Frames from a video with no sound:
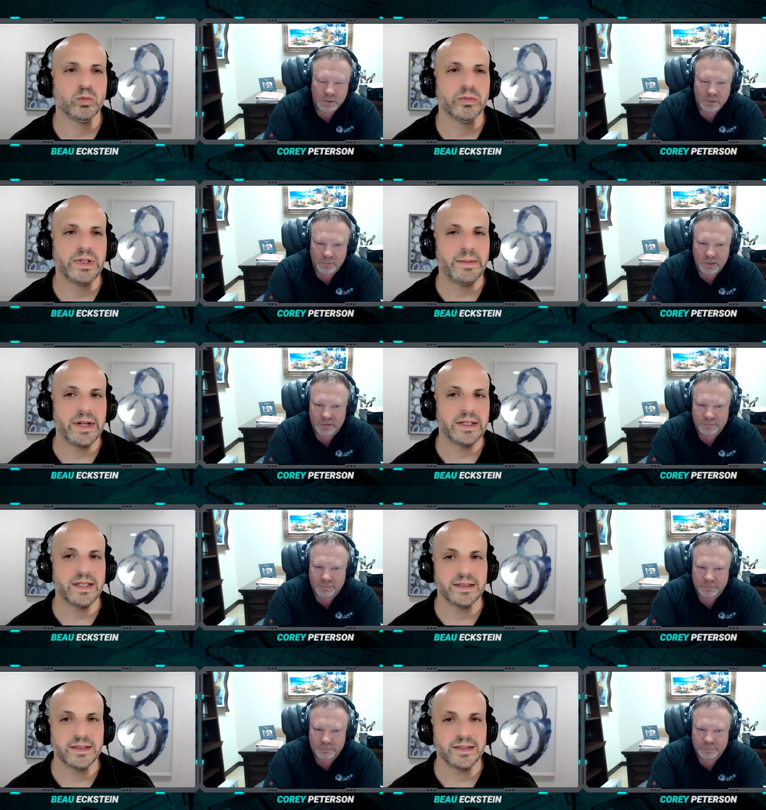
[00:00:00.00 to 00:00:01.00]
Speaker 1: That makes
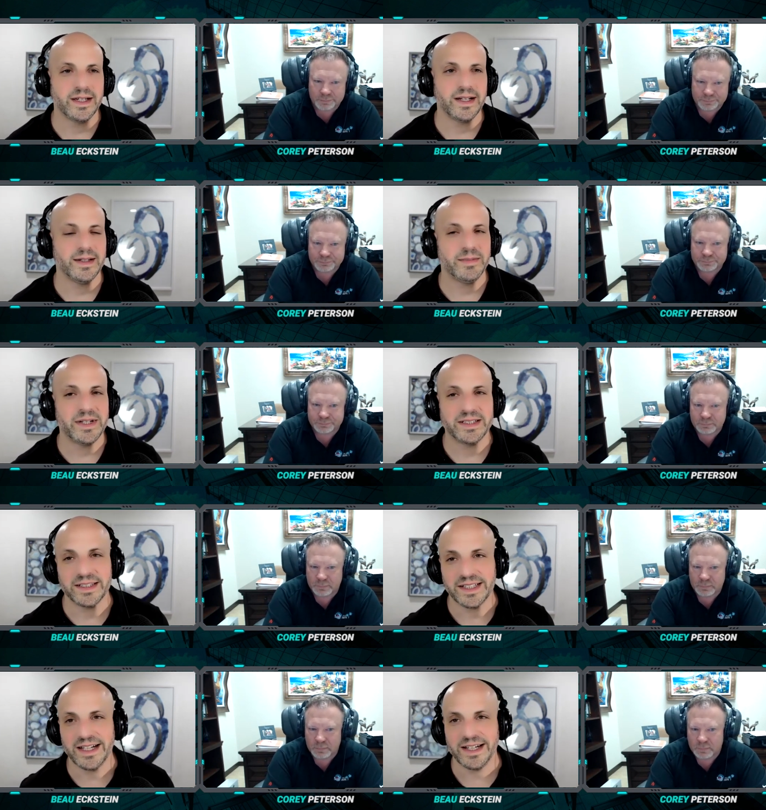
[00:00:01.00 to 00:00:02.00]
sense. Yeah, that makes
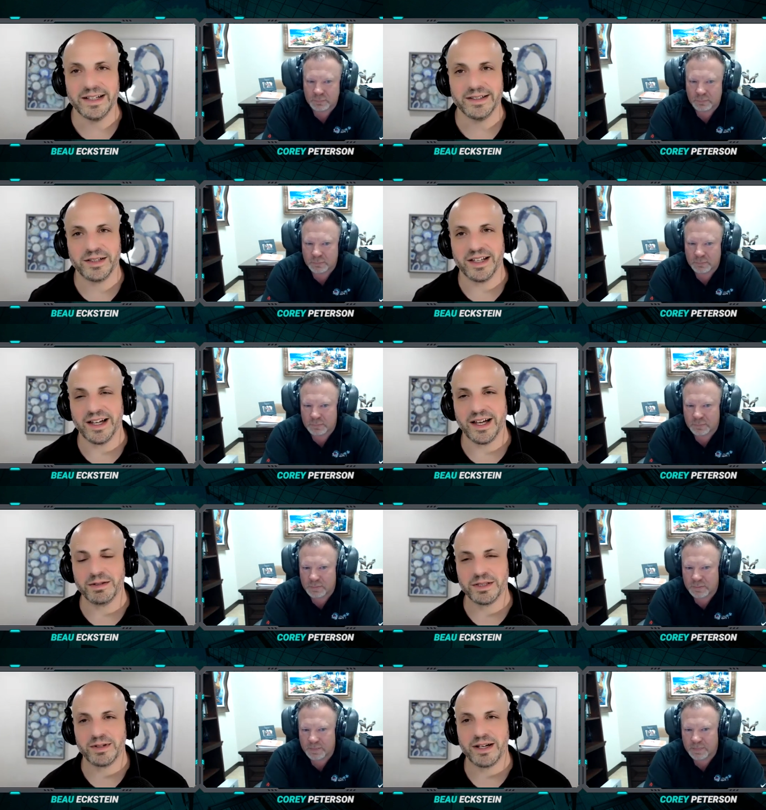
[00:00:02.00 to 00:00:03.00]
sense. I, I, I
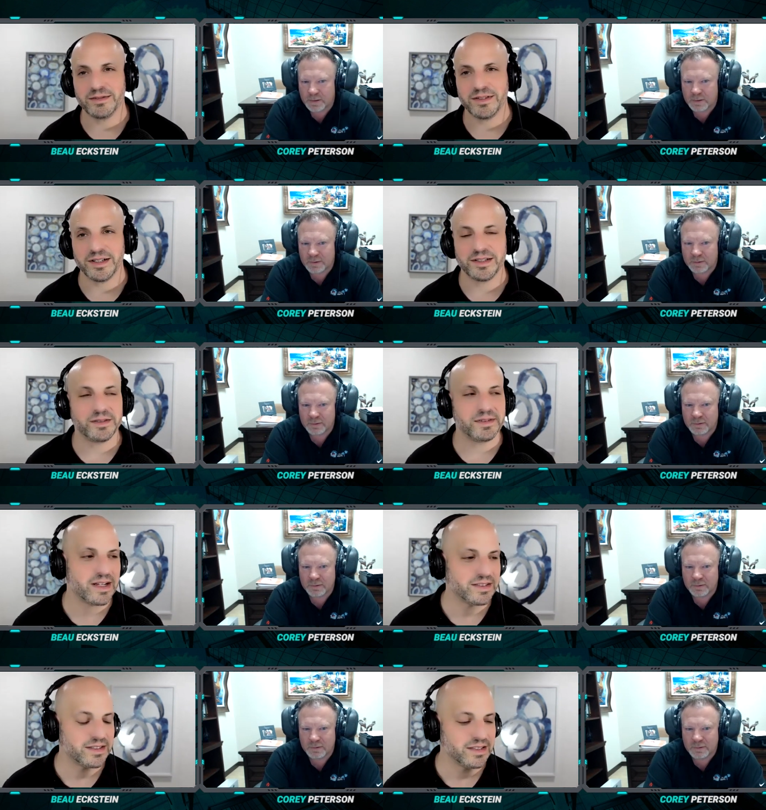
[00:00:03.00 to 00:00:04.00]
was around during
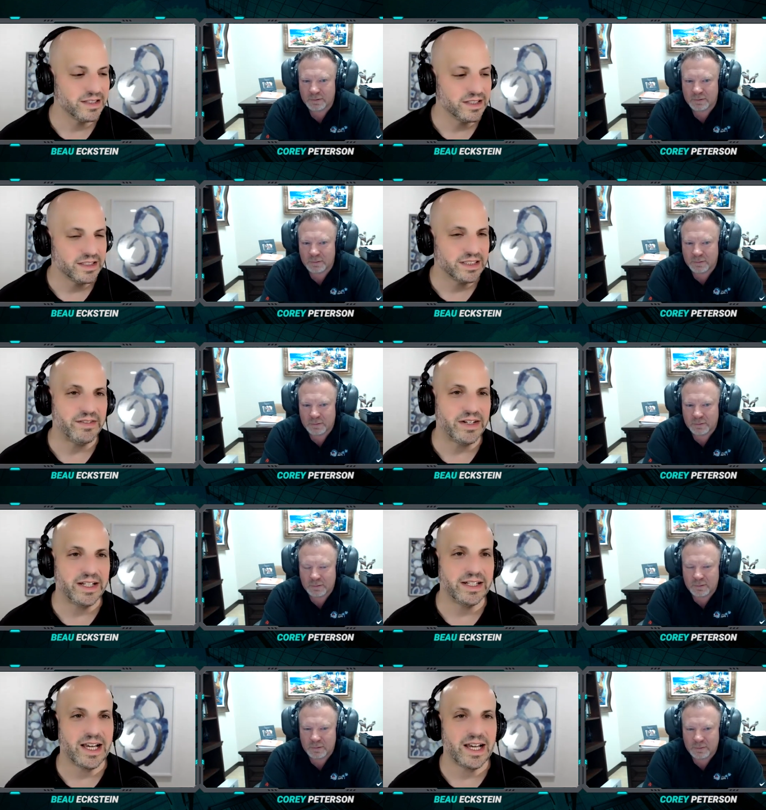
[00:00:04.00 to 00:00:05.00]
2007, 8,
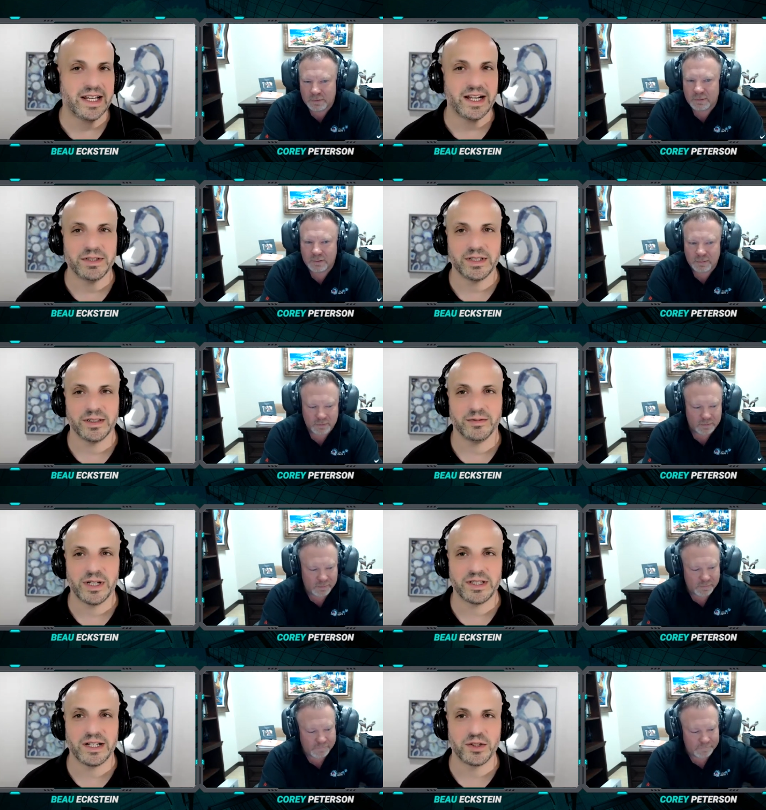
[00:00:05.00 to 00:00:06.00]
and 9. I was a
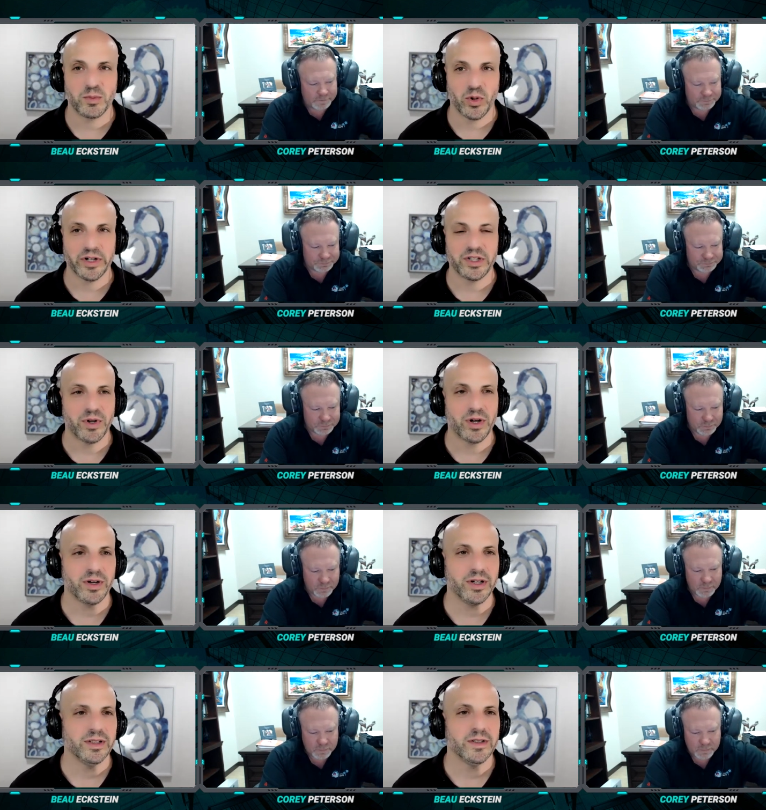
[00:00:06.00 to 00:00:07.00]
residential mortgage
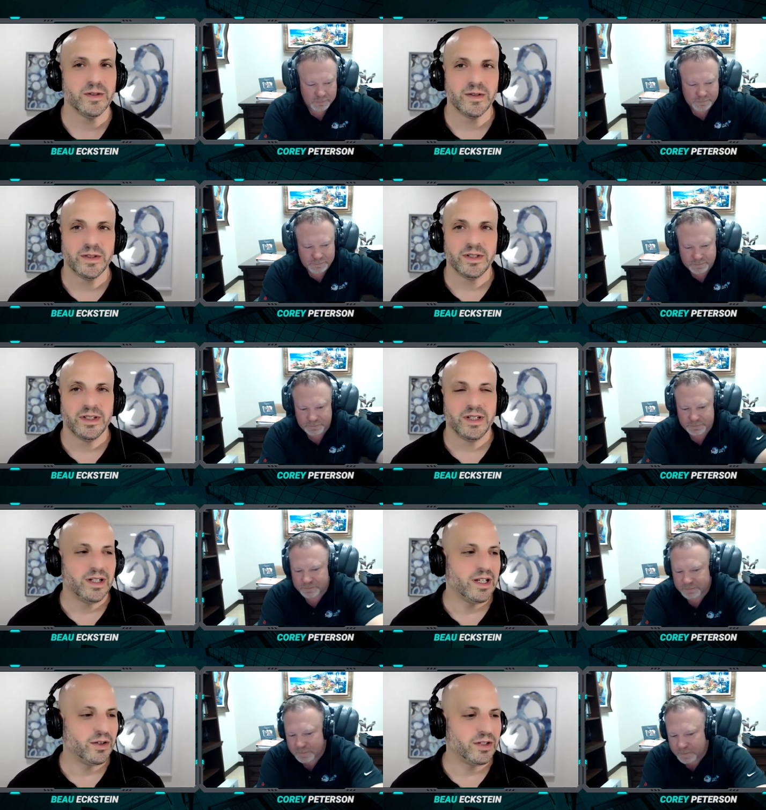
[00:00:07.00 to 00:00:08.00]
broker.
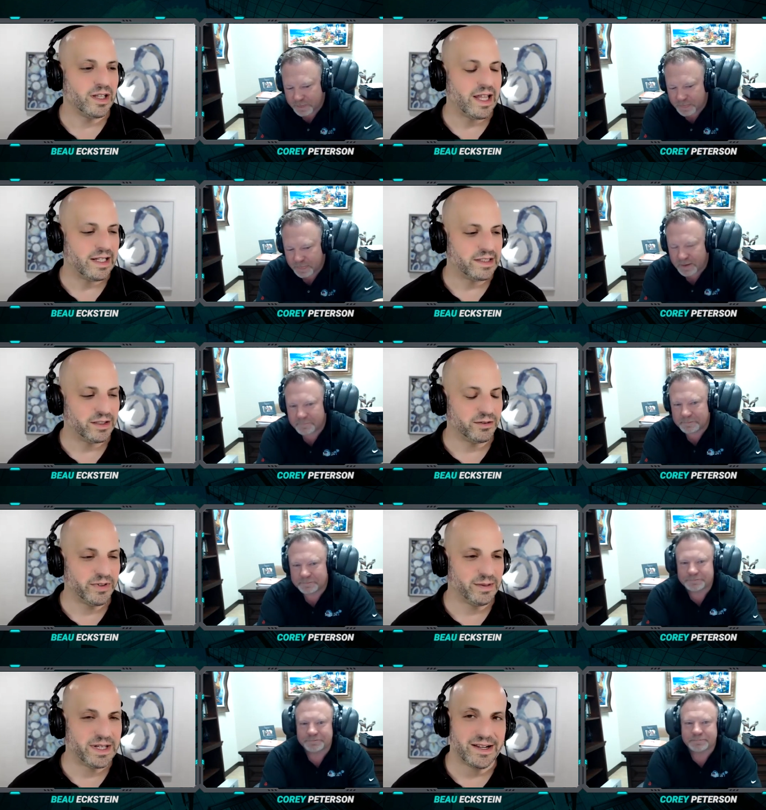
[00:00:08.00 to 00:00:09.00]
Owned a lot of single
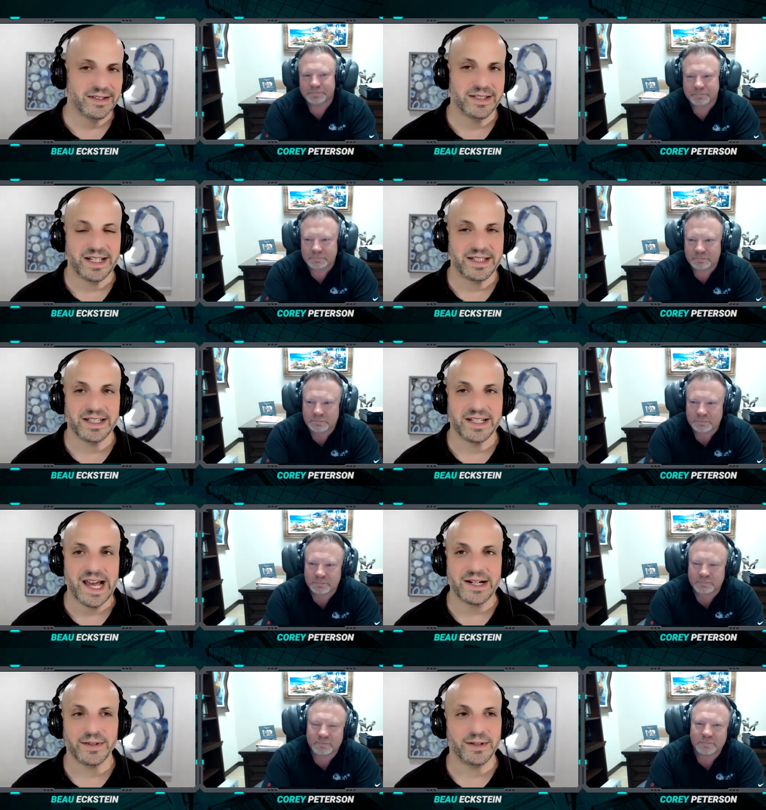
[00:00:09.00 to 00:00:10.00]
family houses that didn't
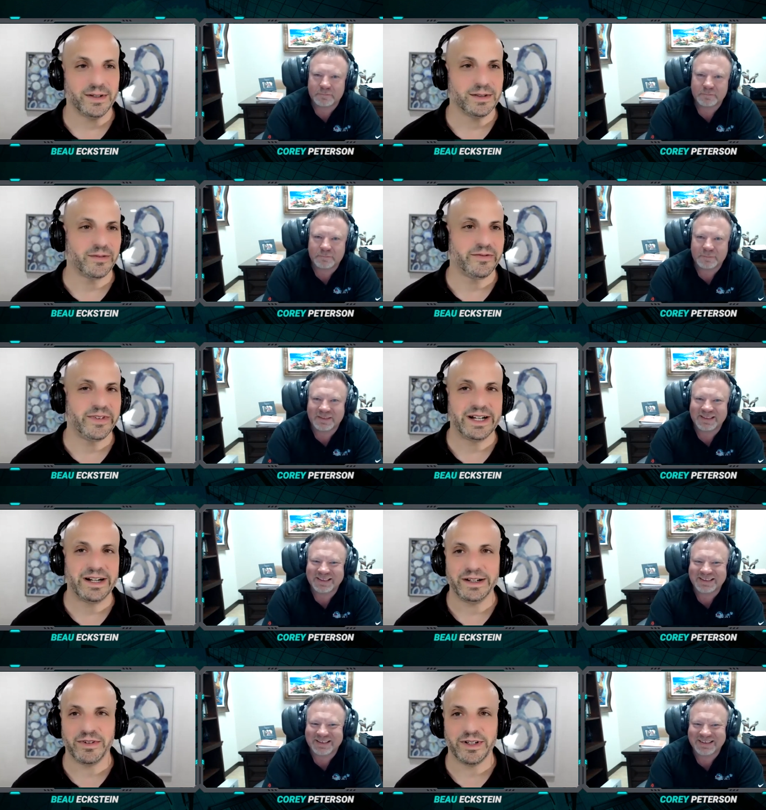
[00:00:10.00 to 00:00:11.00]
cash flow and it was a
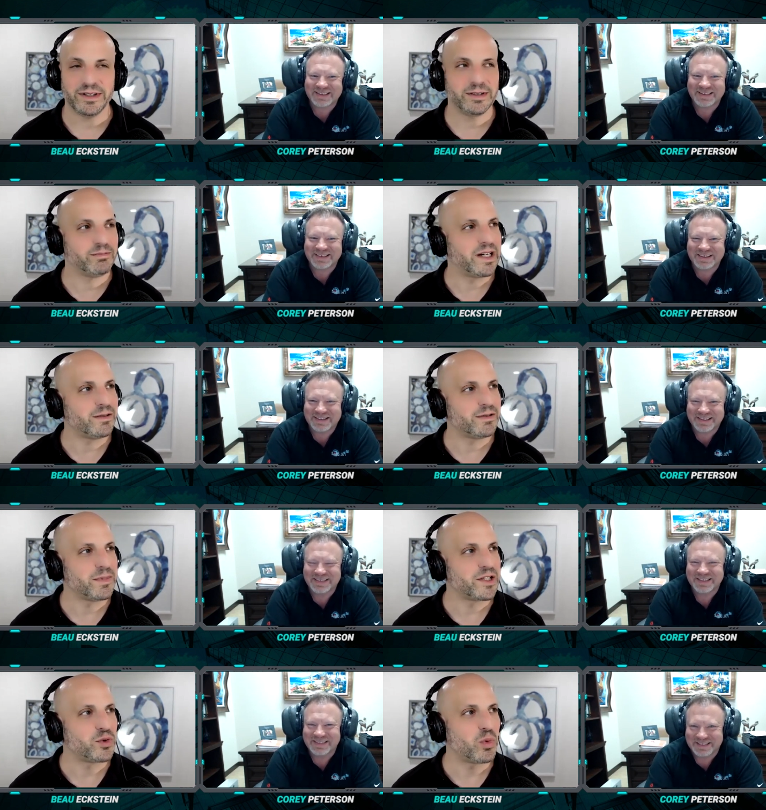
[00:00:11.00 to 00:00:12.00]
very uh, I was in
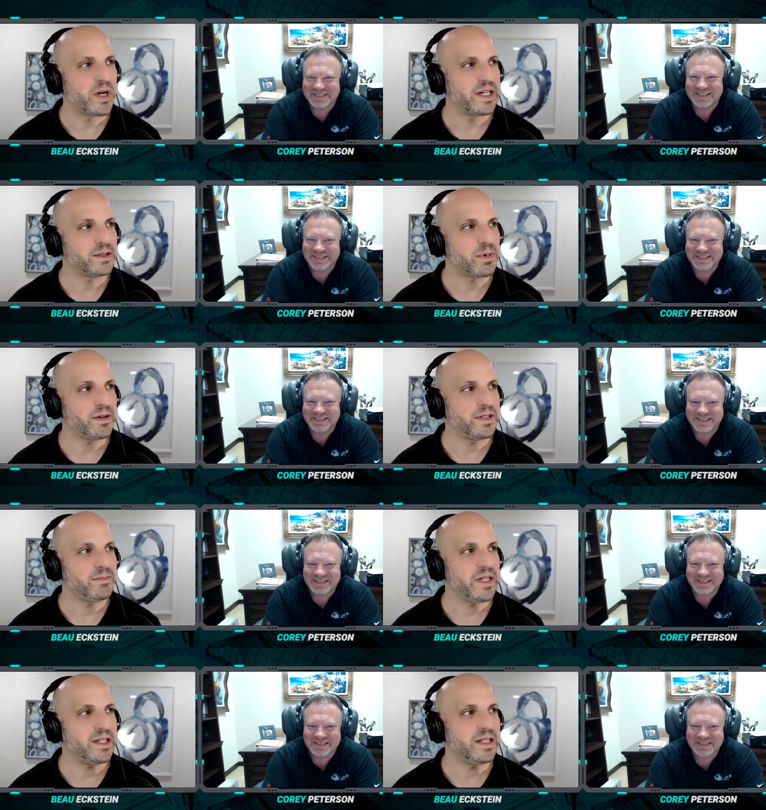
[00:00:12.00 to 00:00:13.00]
my 20s, probably
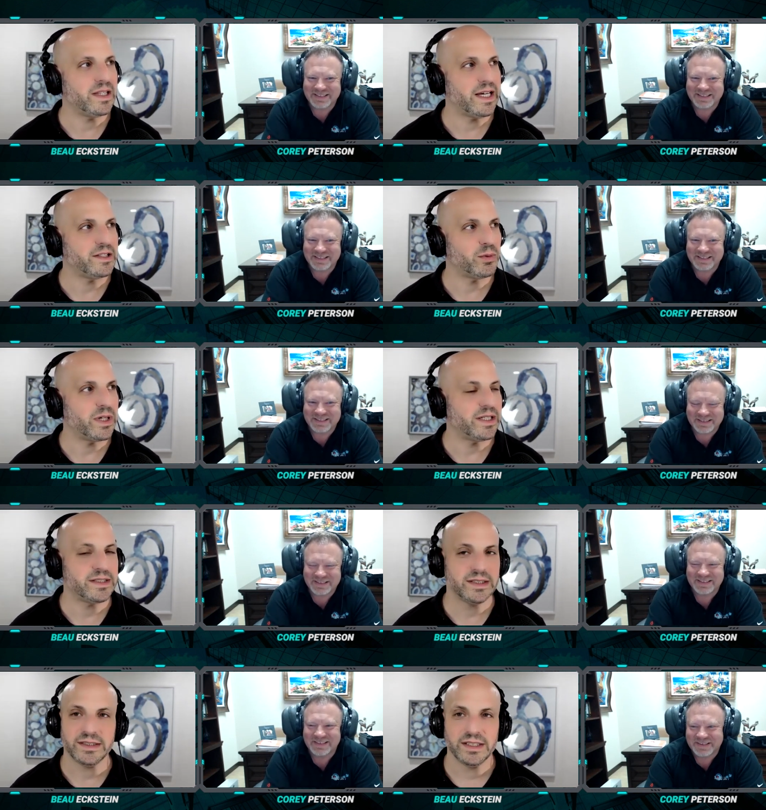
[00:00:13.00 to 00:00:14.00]
mid late 20s and